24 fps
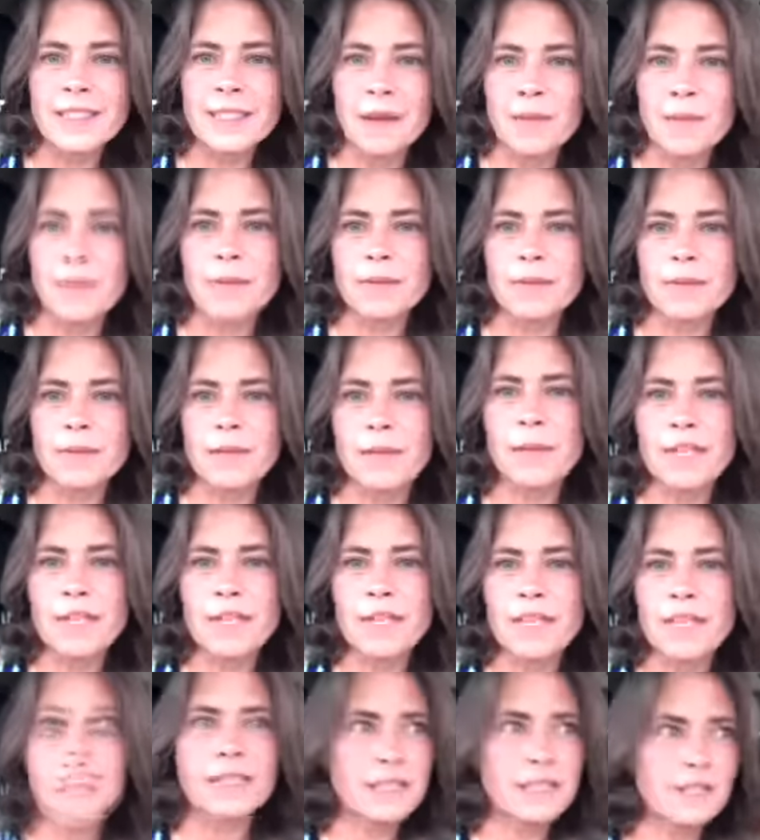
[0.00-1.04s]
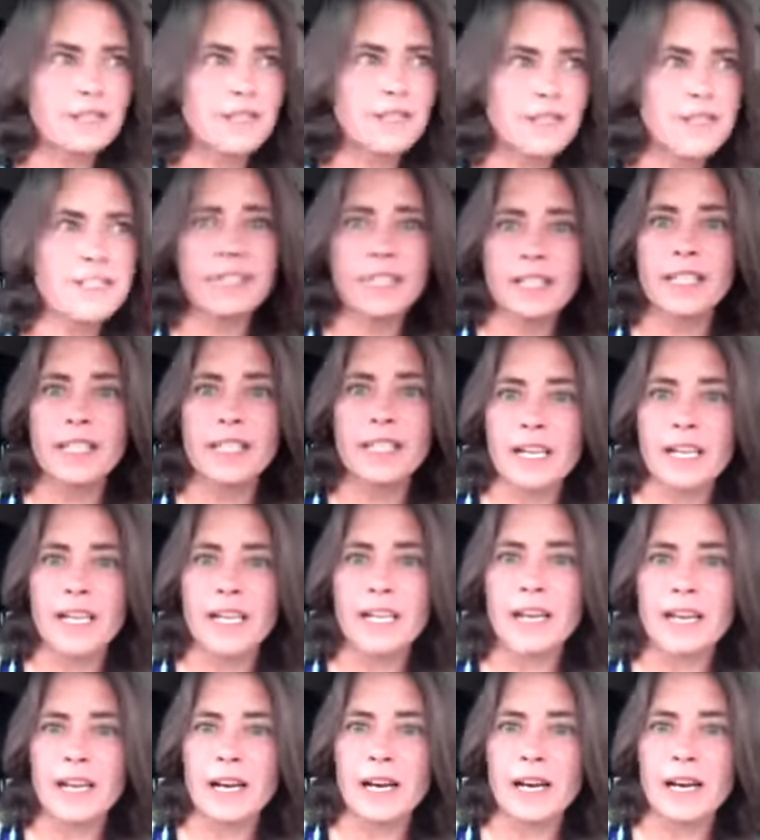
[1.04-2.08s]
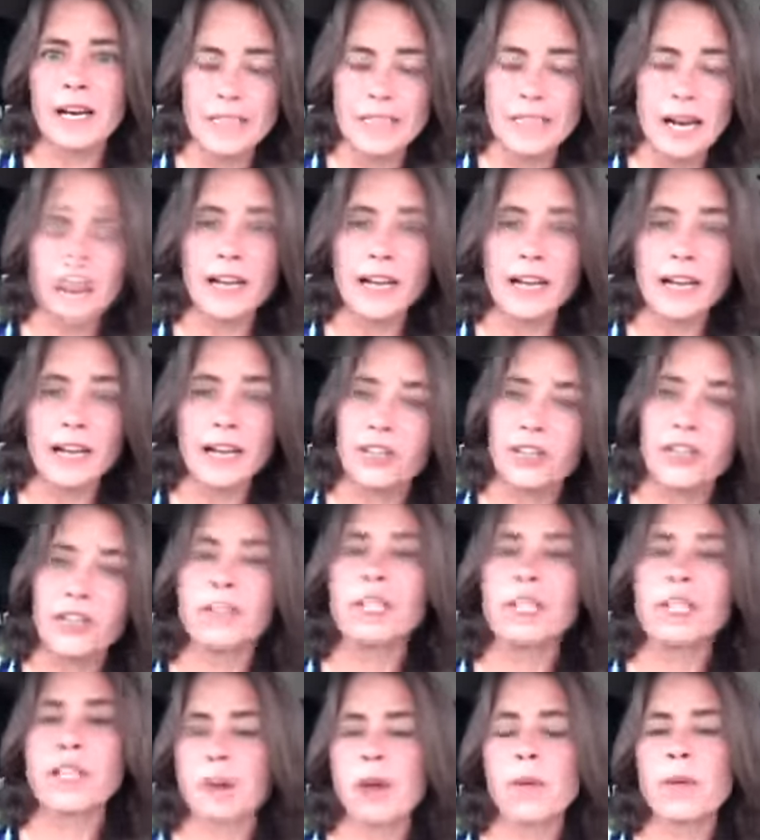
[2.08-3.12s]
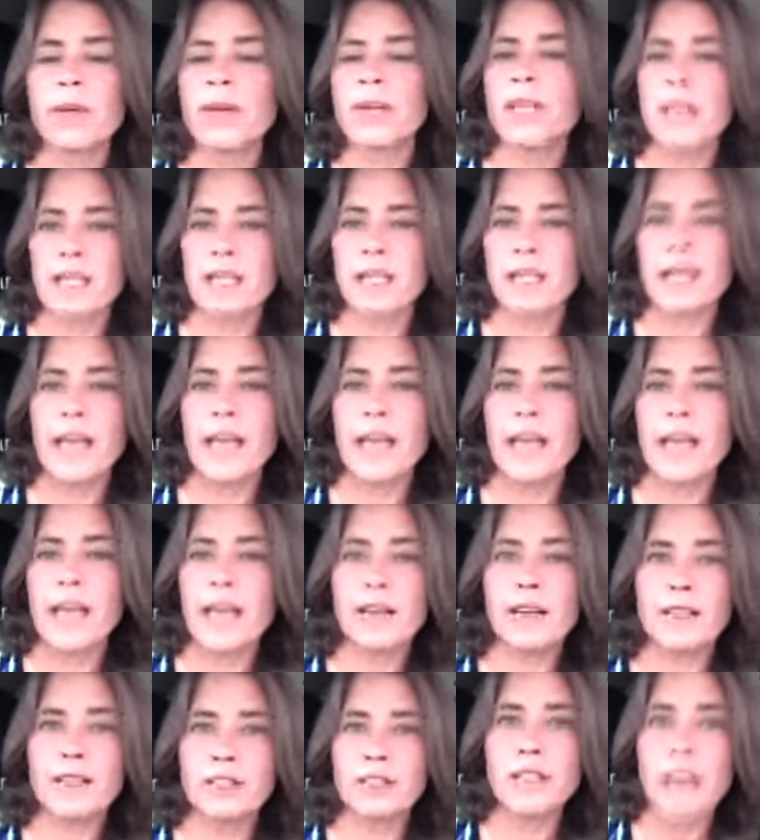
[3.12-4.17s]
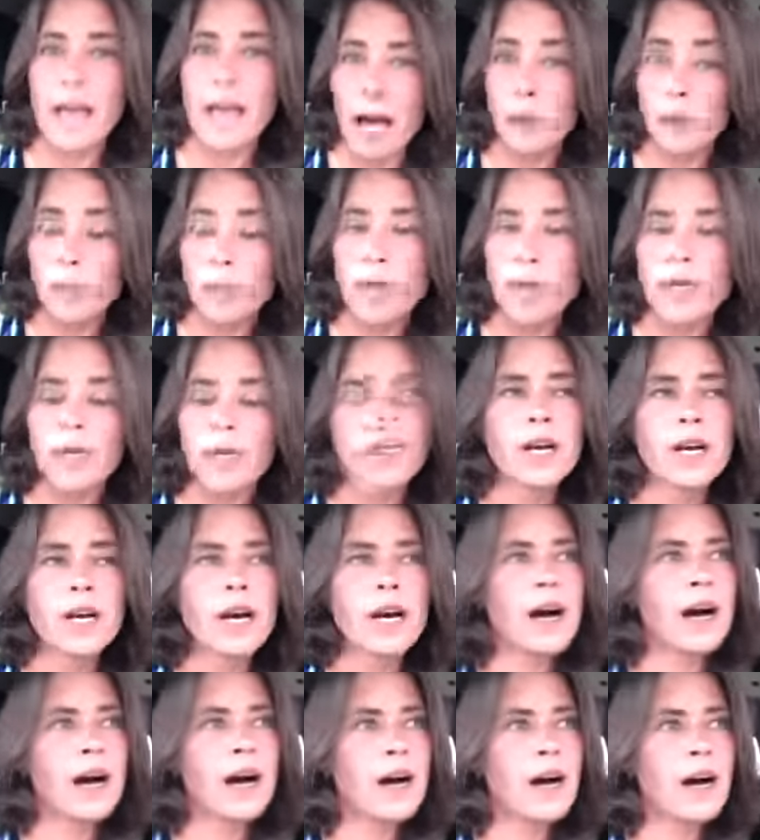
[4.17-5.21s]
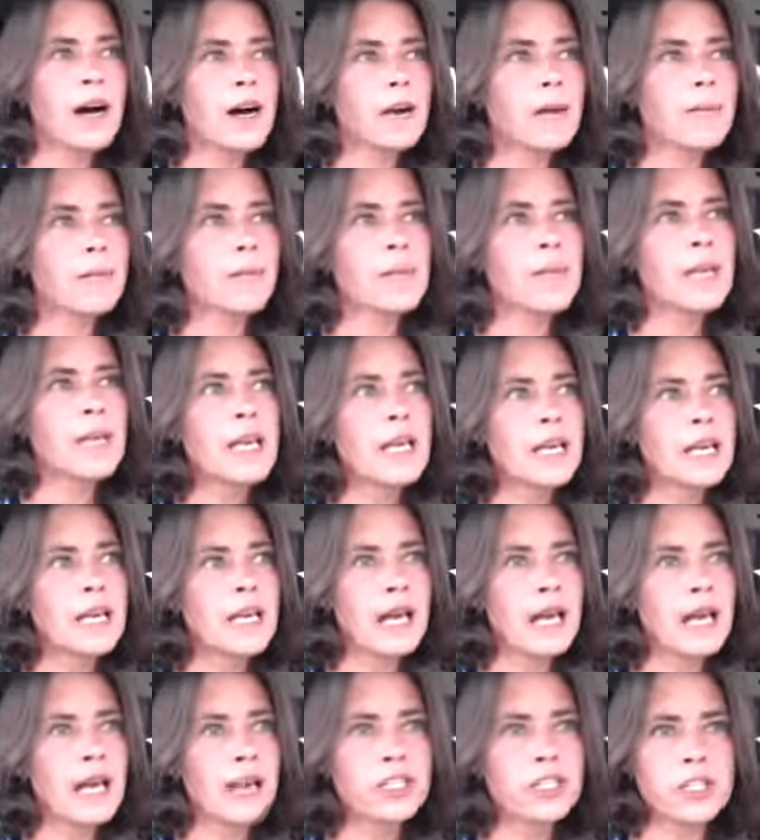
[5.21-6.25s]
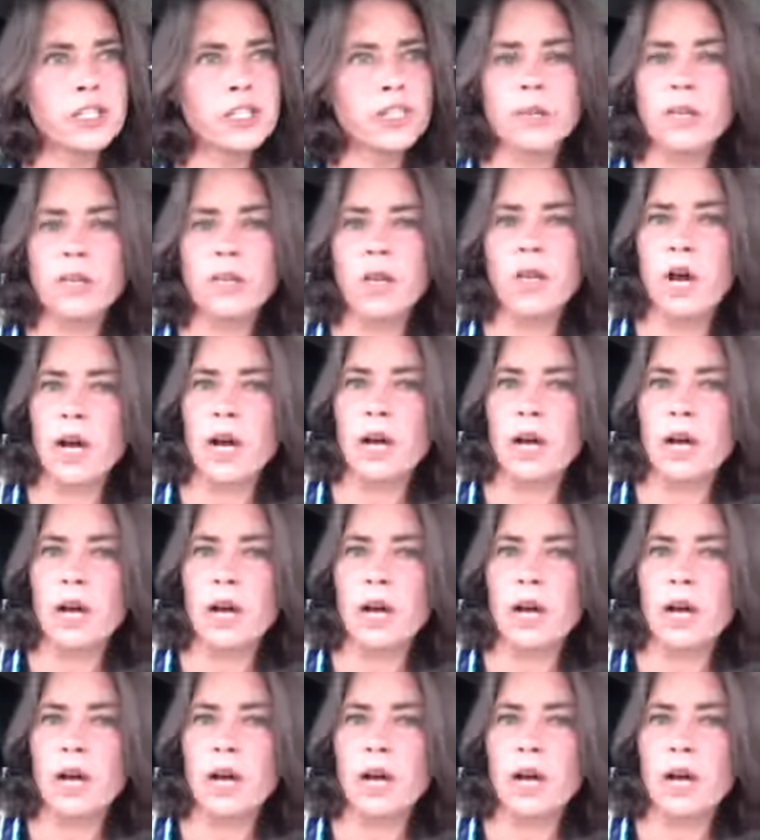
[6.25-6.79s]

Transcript: some somebody's physically needing right. a doctor in the moment, he can help. Um, he actually belongs